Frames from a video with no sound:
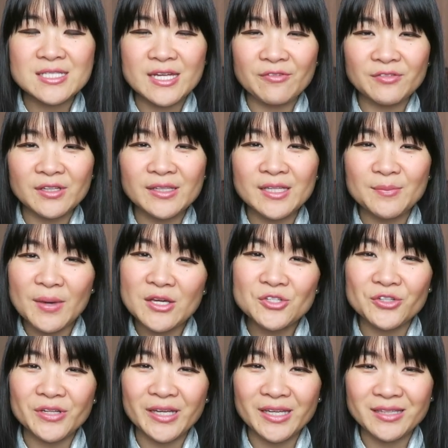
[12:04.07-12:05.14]
definitely make
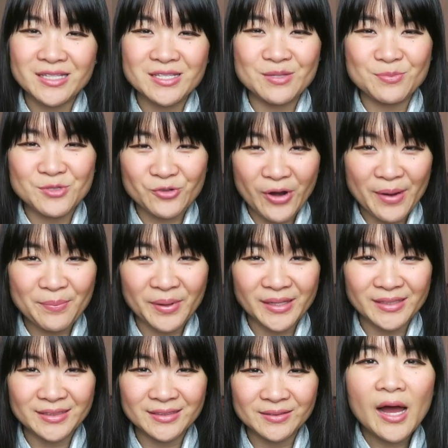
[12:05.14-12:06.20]
sure to hit the subscribe button.